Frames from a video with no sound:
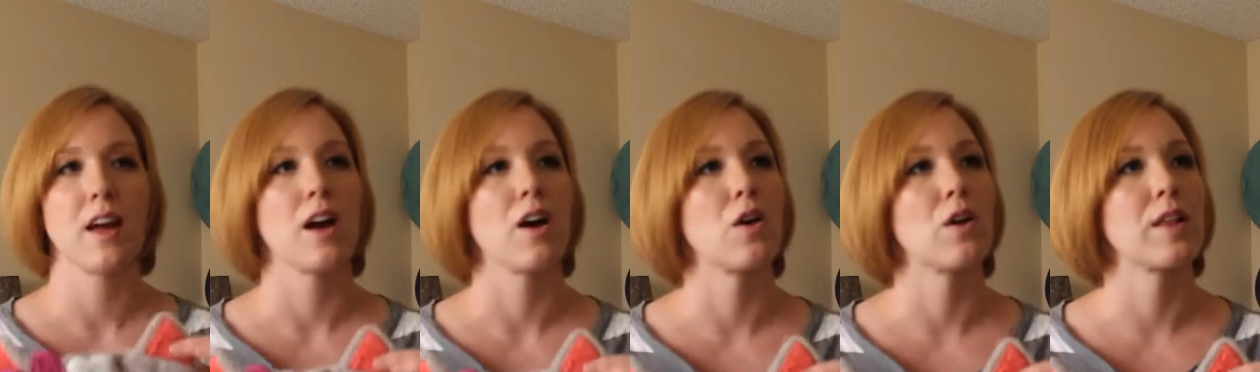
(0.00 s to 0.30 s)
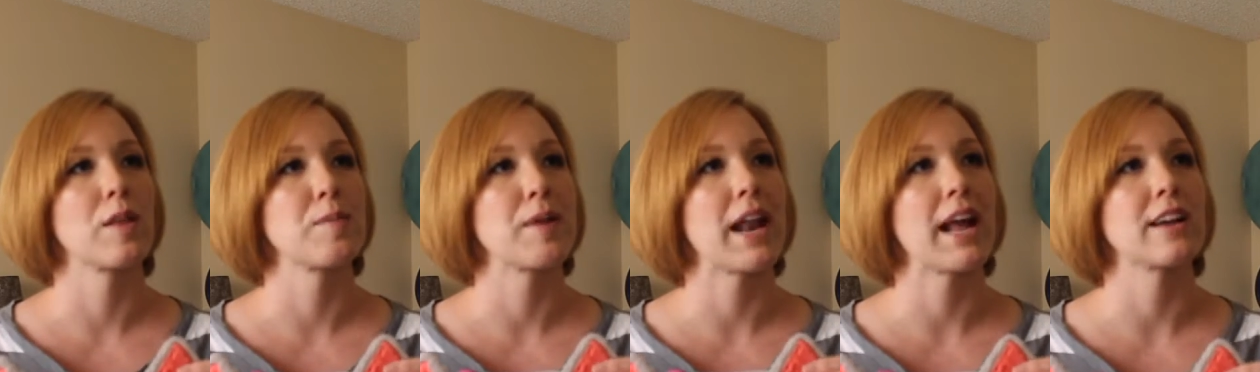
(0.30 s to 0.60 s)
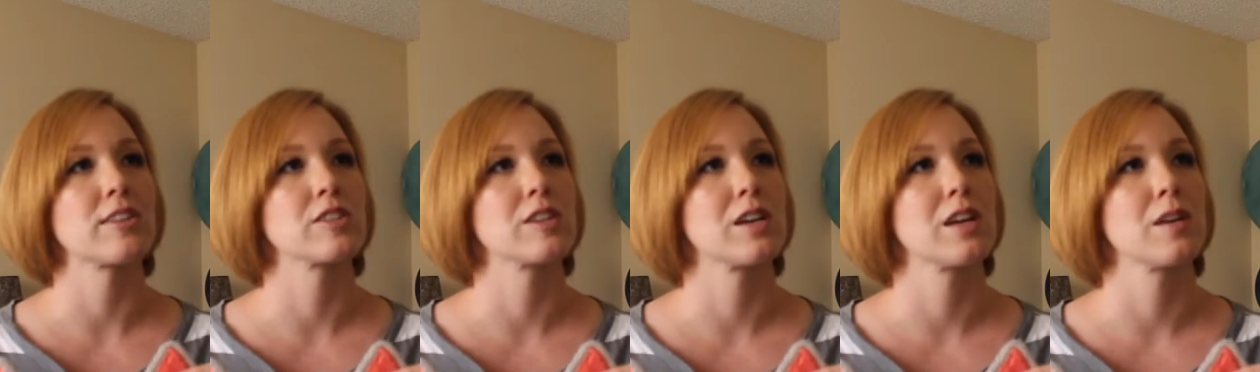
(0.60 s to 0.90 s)
or they might
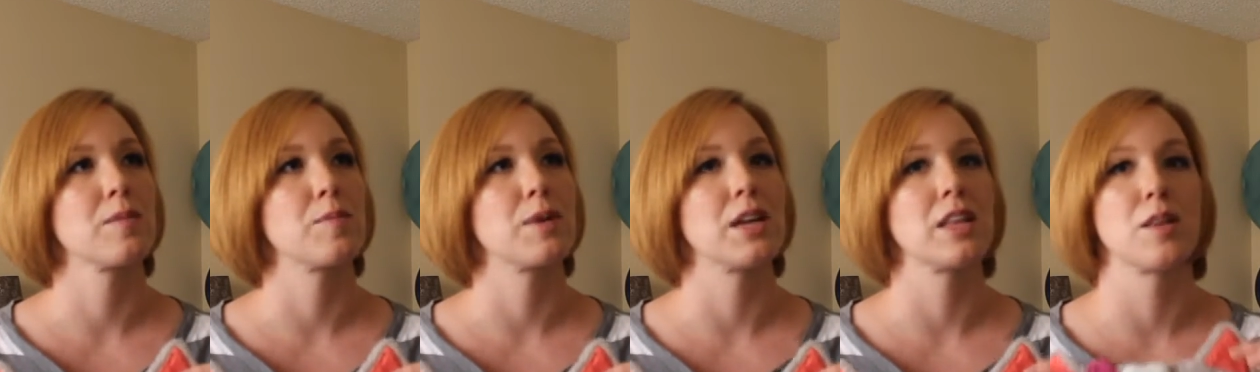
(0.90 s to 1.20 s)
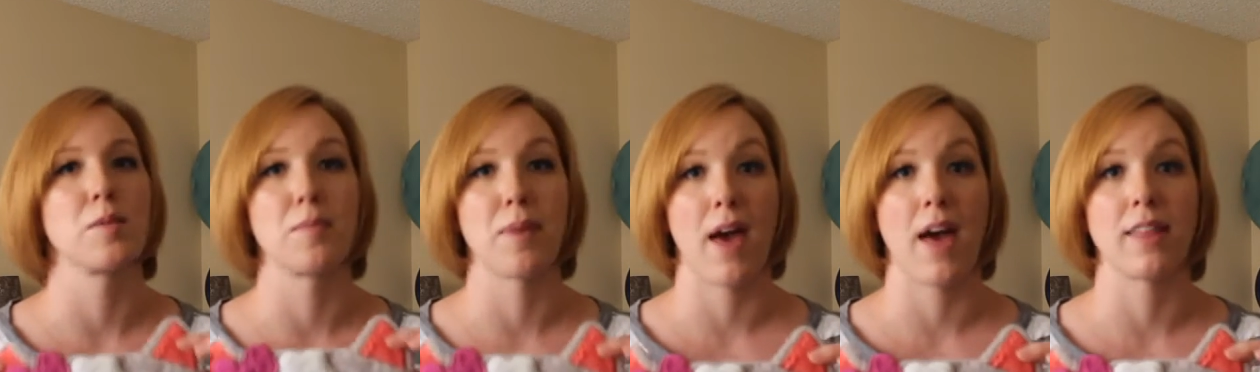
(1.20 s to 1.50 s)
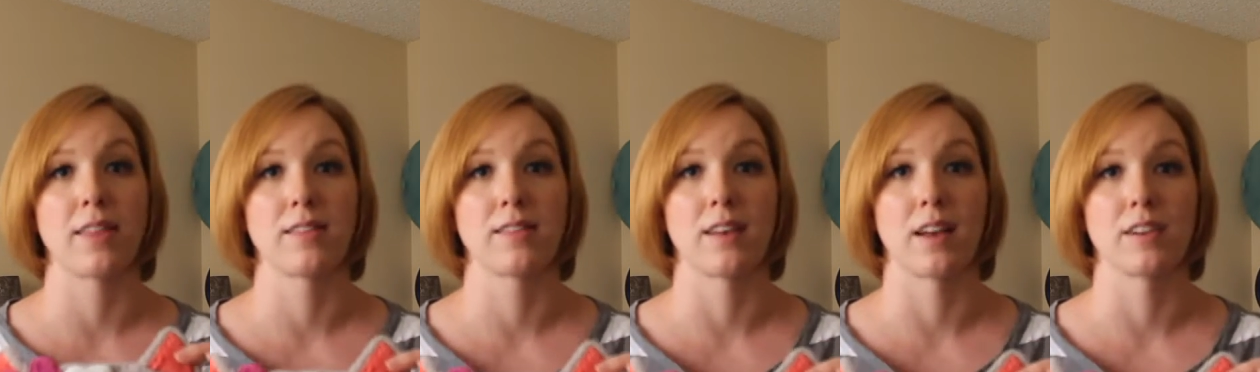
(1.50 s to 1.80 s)
actually be in the
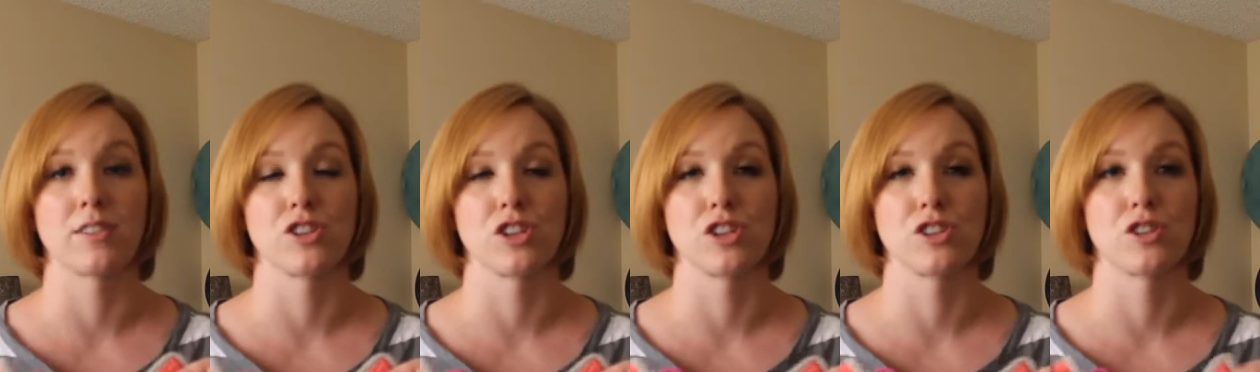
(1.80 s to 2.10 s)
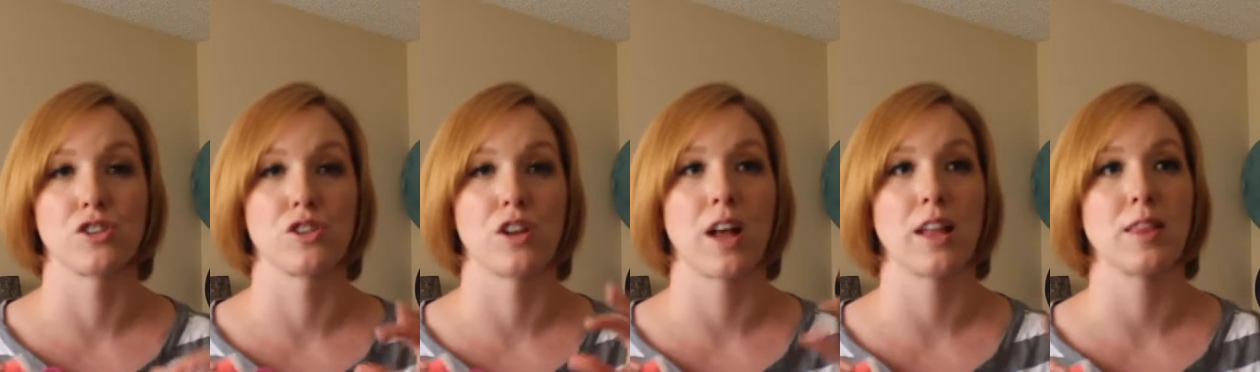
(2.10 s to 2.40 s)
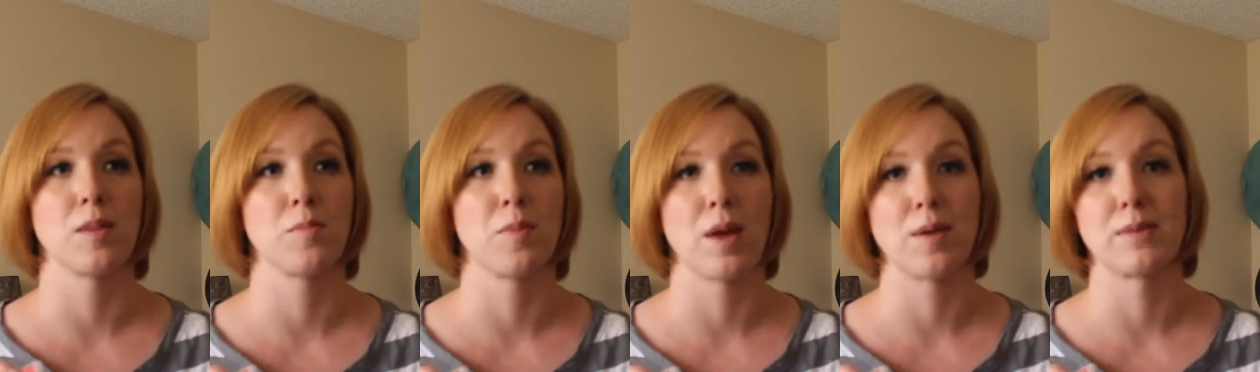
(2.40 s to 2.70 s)
bath section, so not
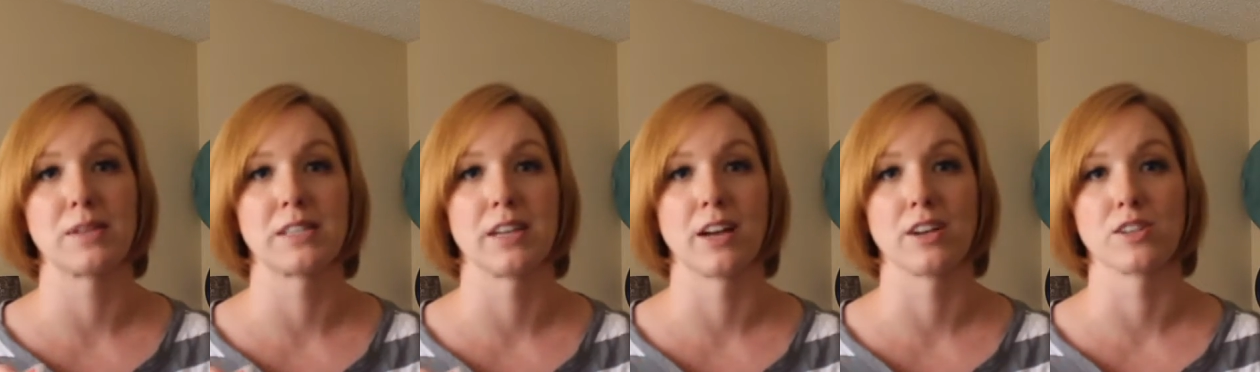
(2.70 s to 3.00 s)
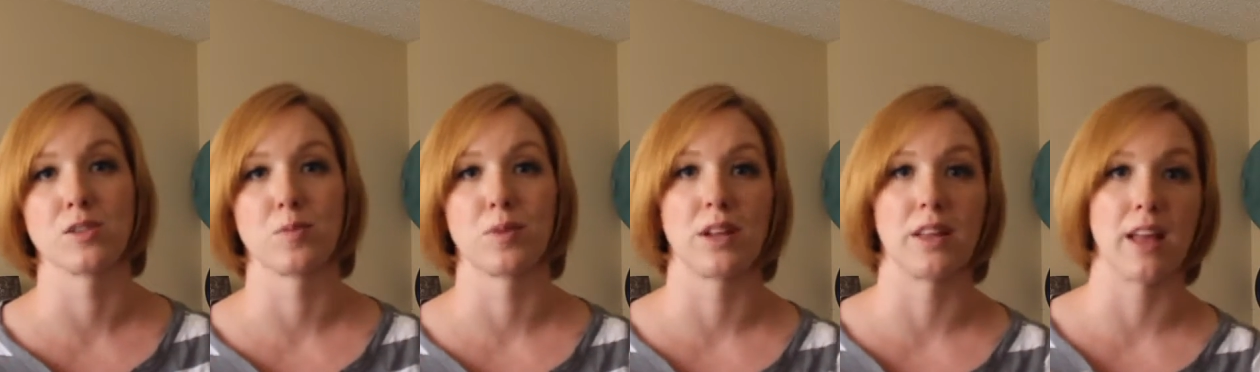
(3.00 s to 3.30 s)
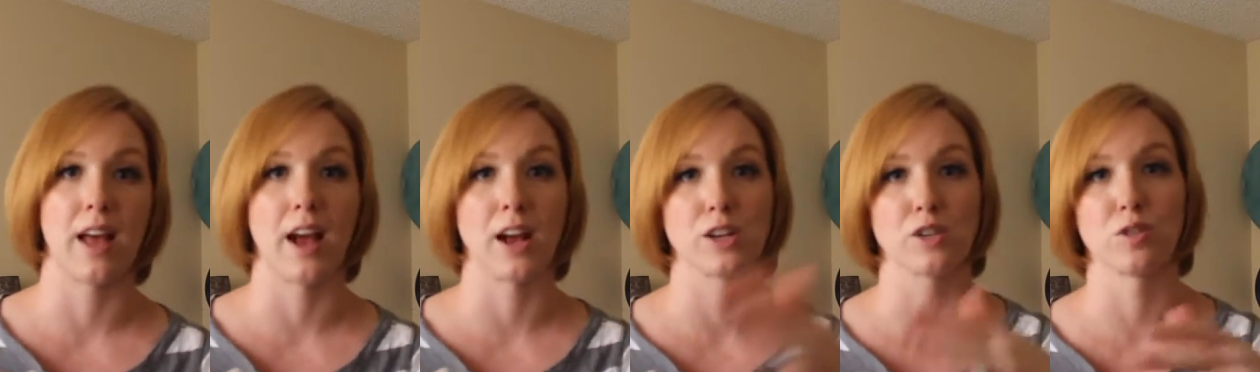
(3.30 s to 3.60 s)
in the baby section, but in
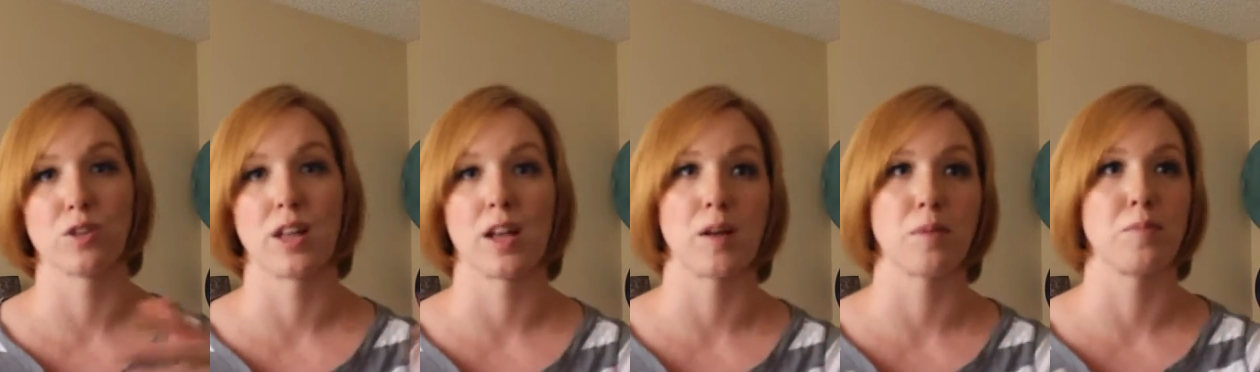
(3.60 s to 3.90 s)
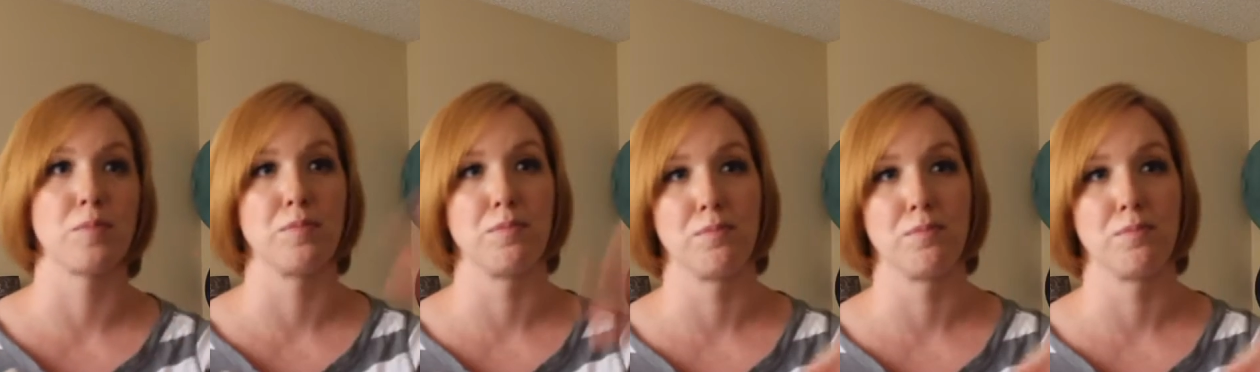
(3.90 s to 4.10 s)
the actual like